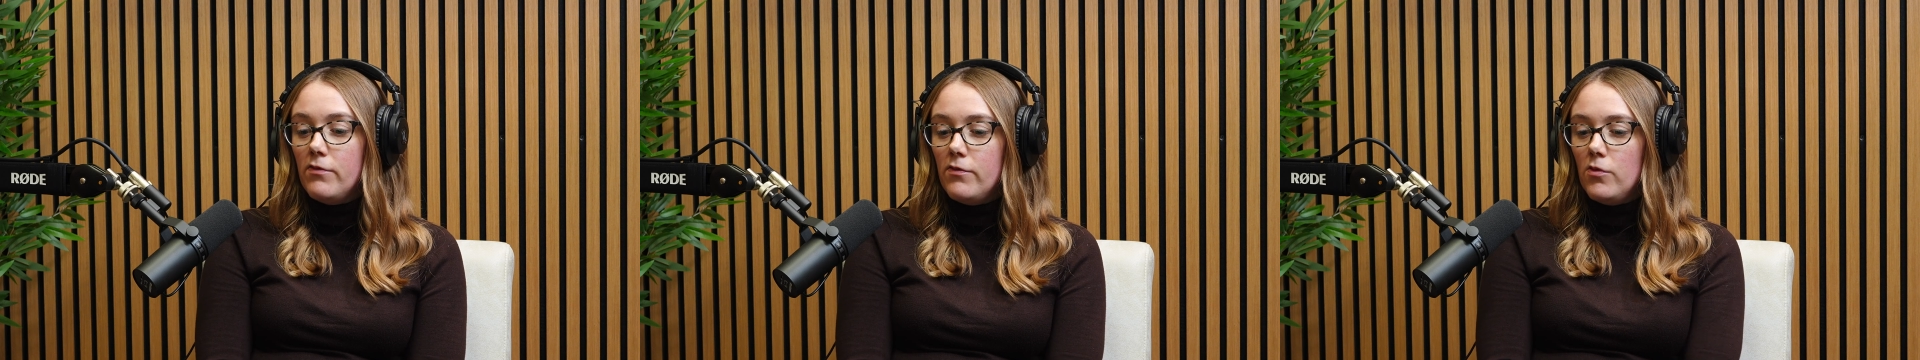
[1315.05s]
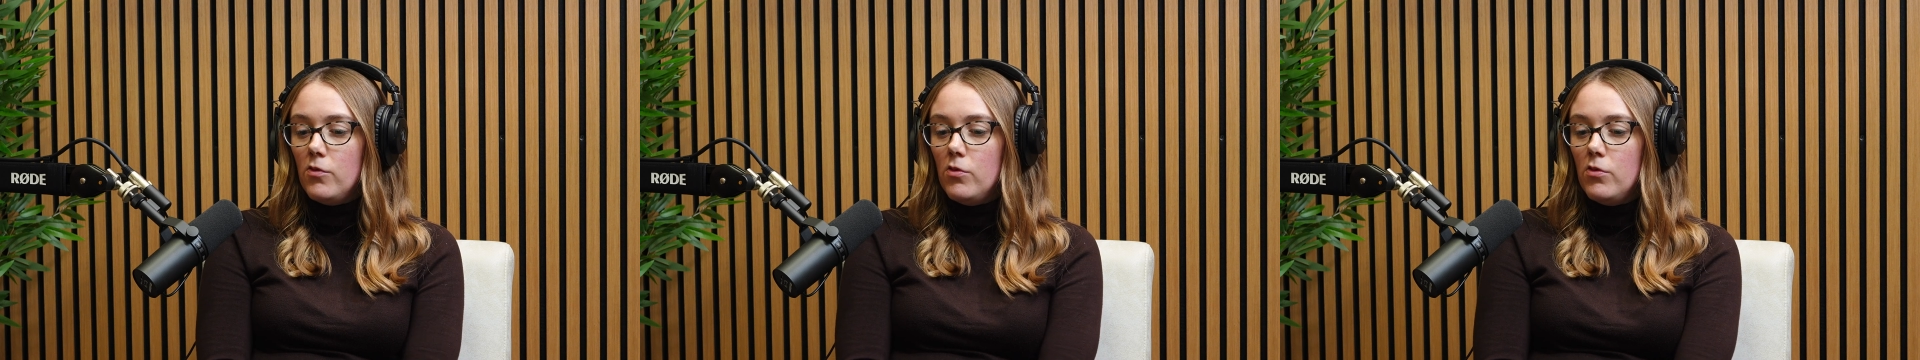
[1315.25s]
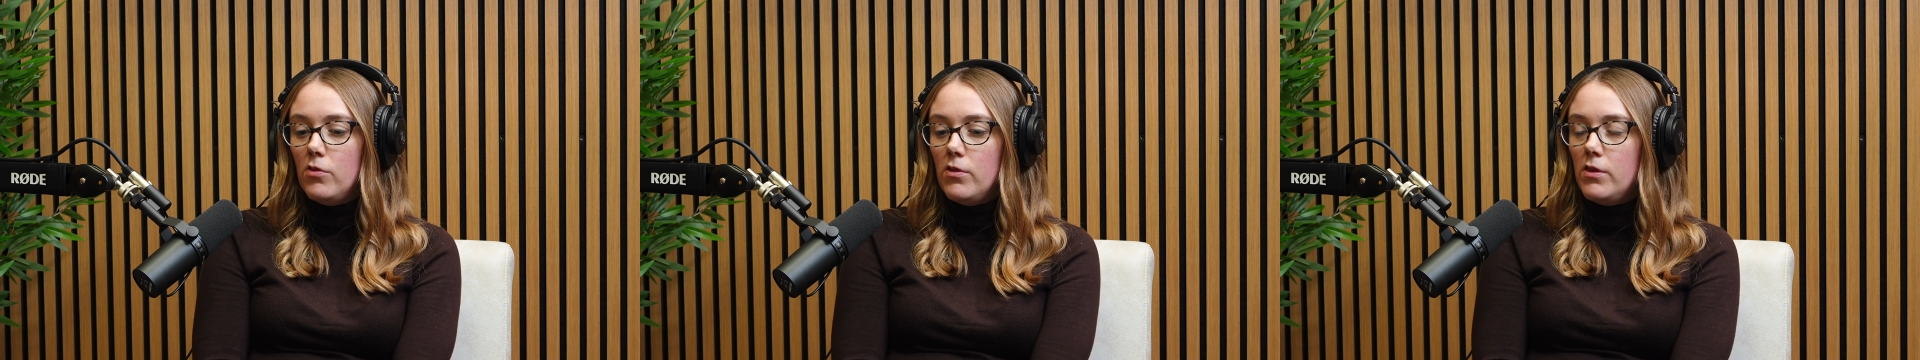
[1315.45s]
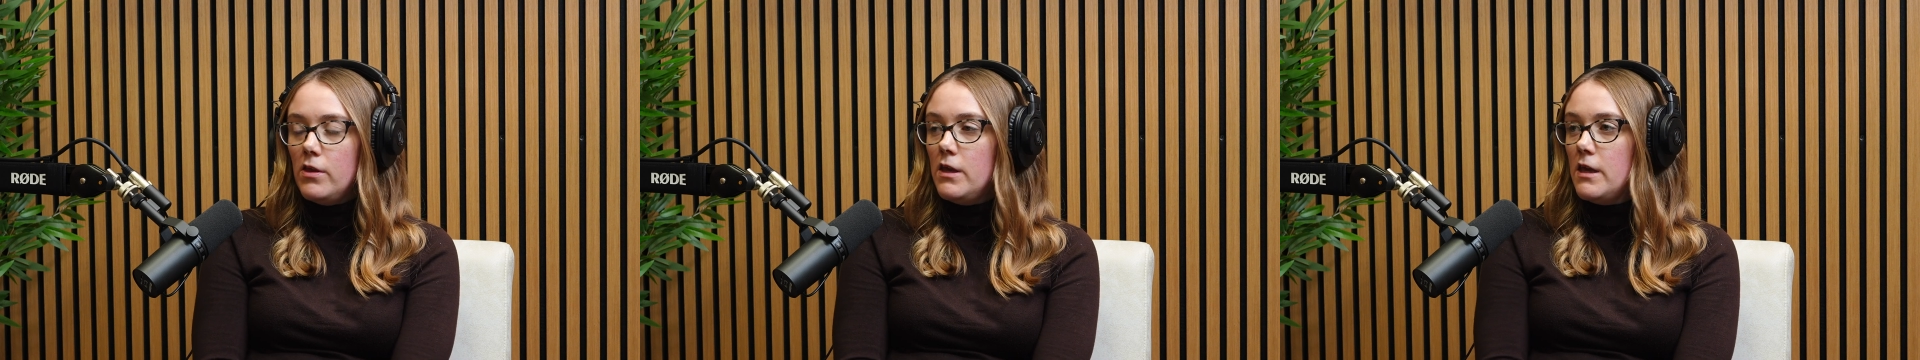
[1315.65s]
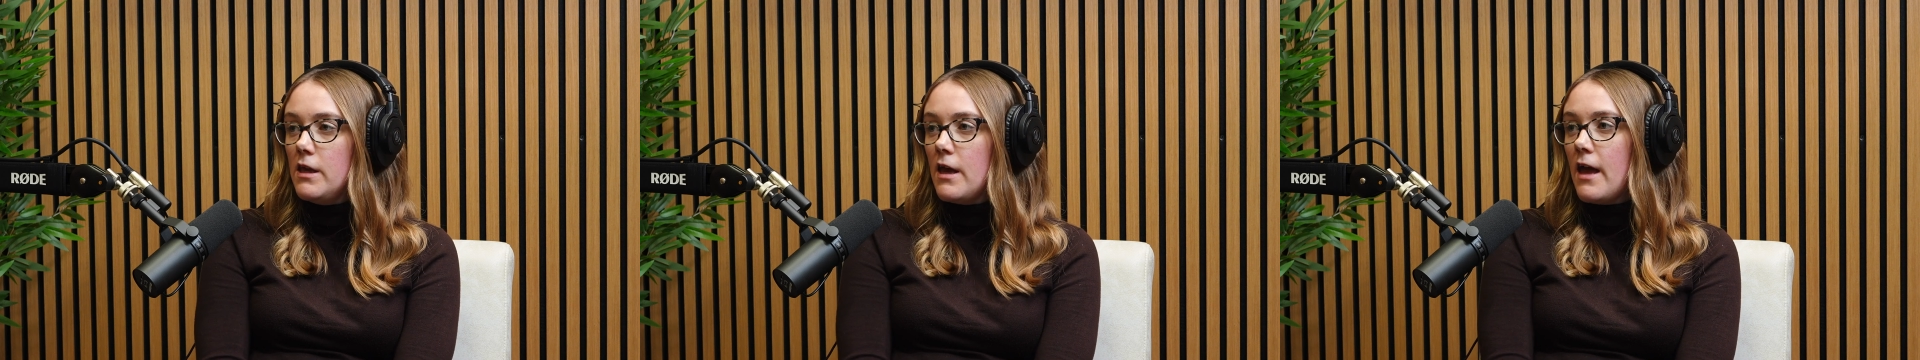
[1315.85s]
for
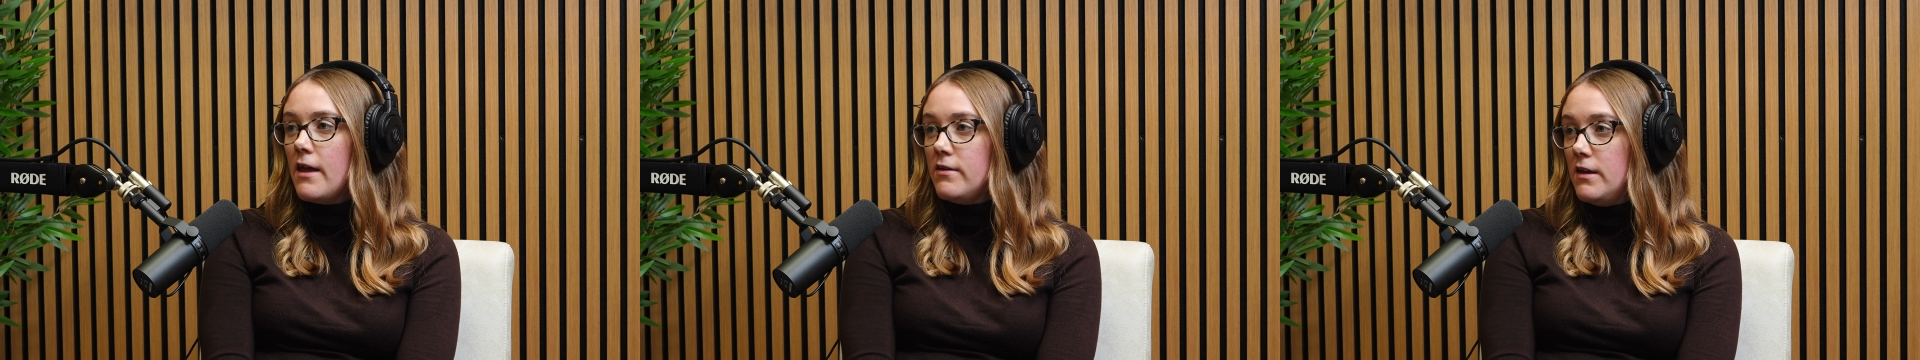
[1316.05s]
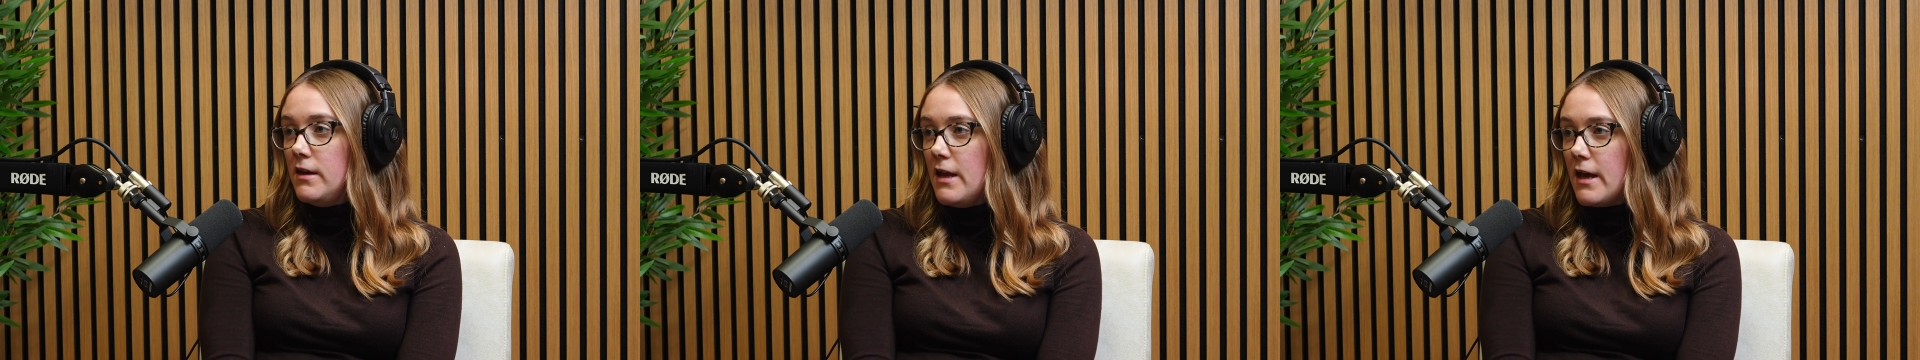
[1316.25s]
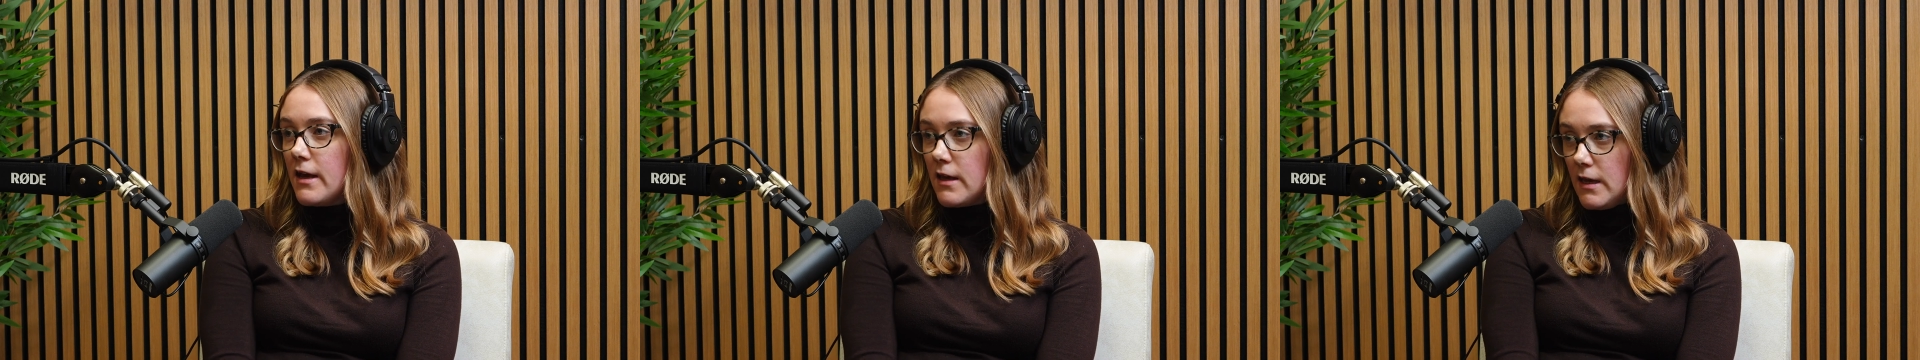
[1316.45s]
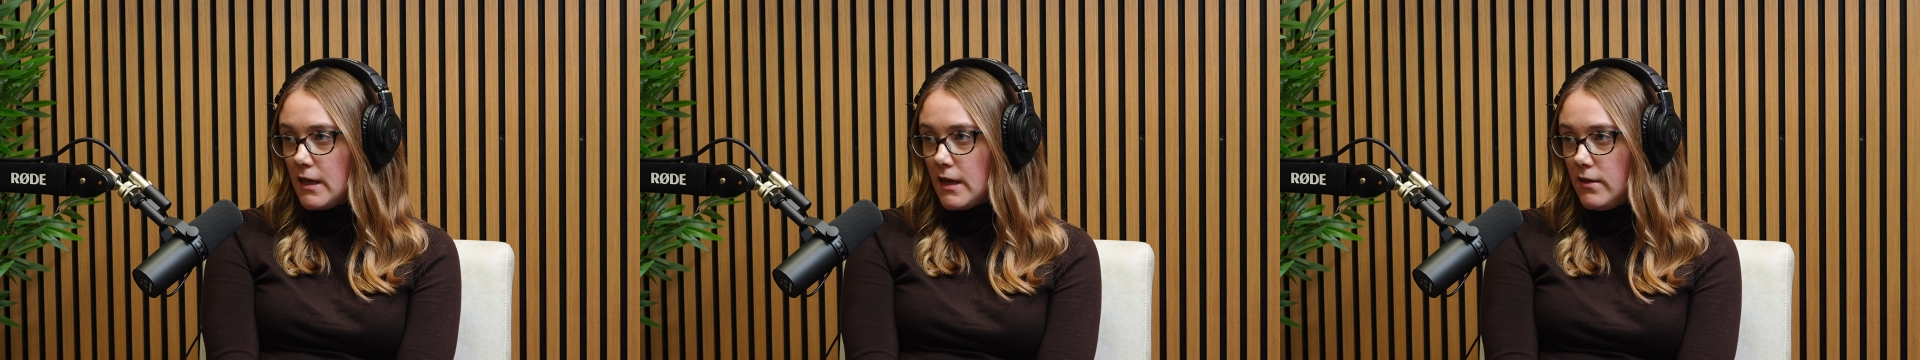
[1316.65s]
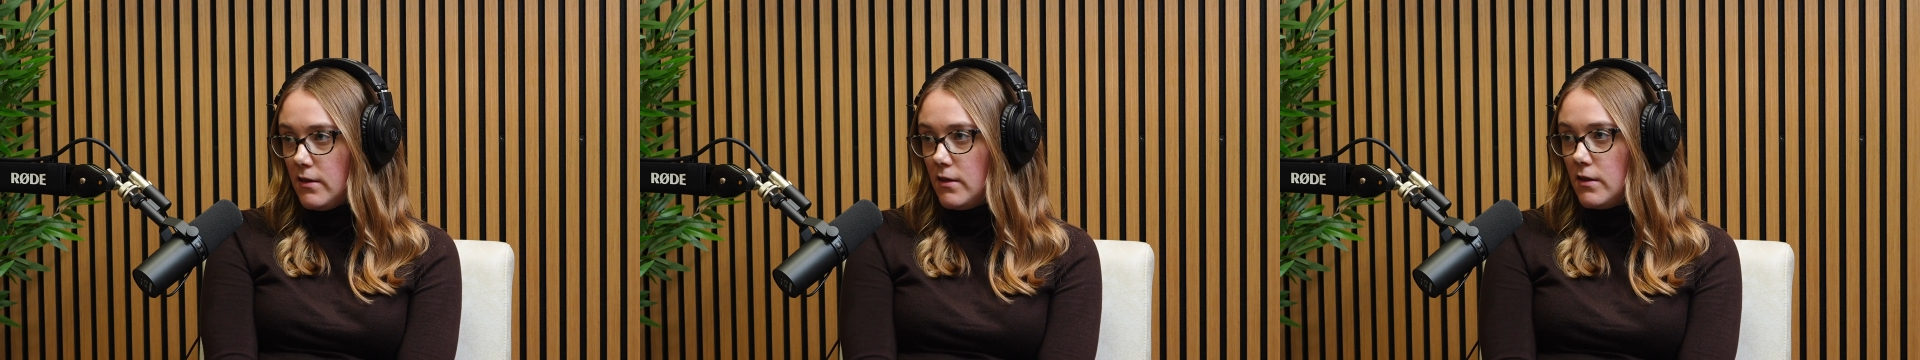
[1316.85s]
the head and neck
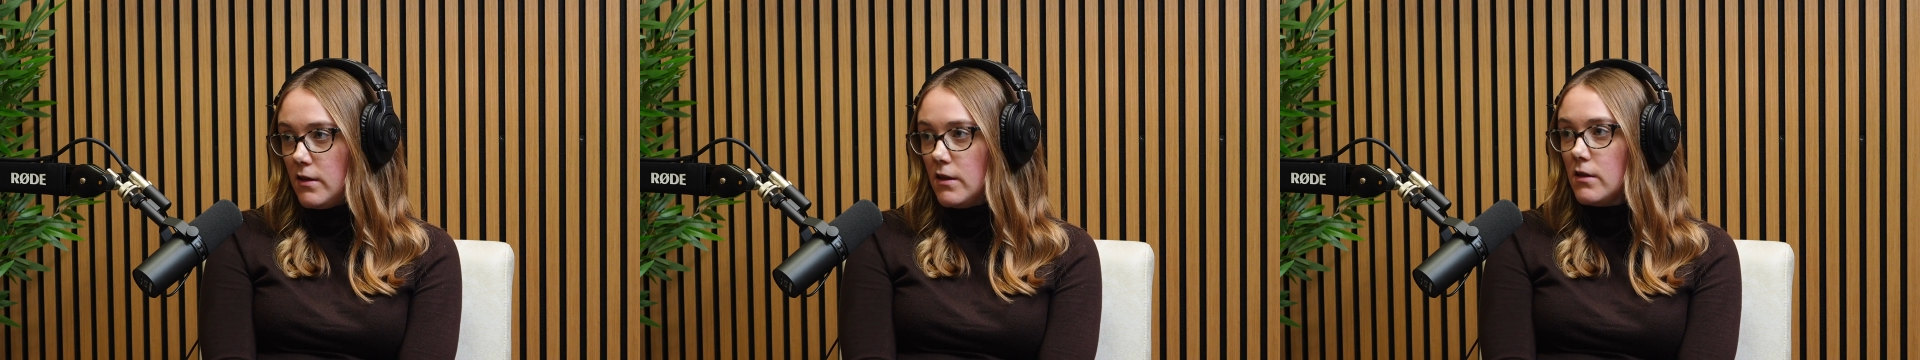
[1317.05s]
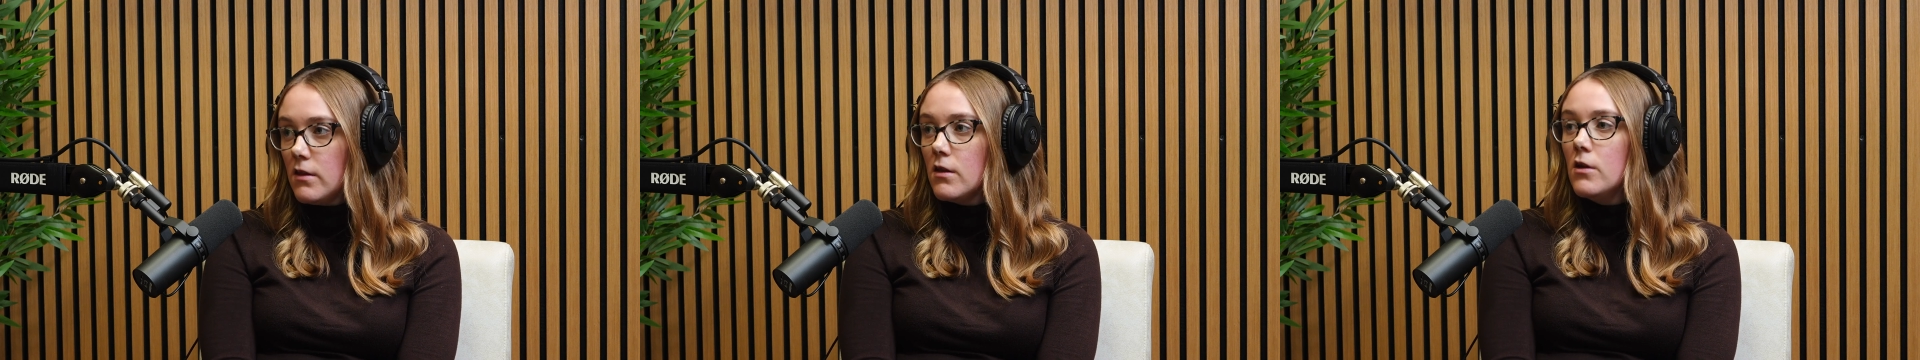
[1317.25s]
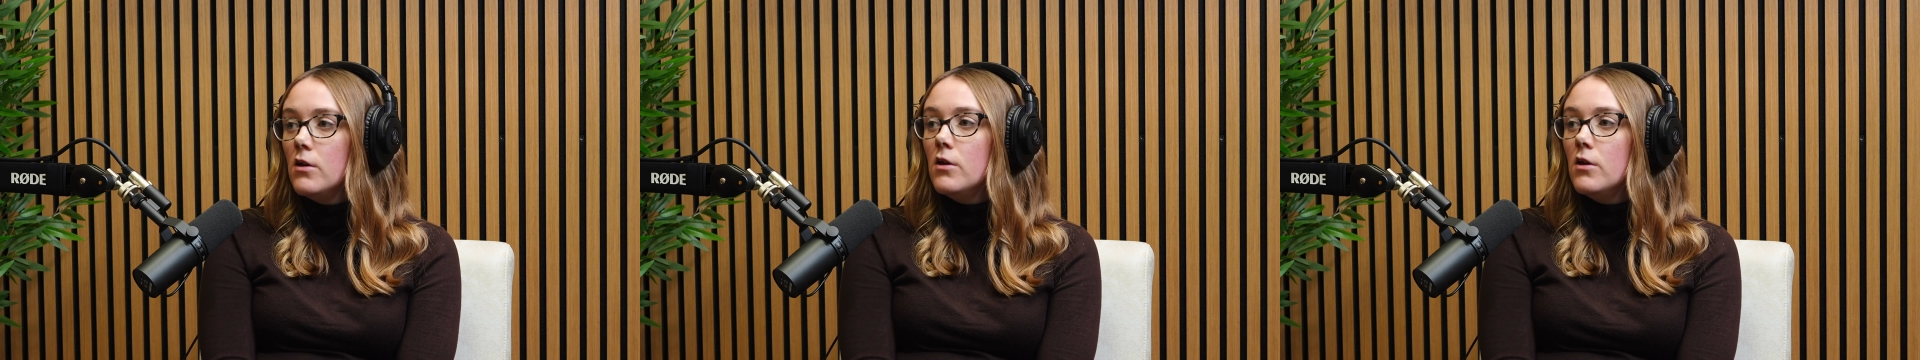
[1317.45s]
cancers,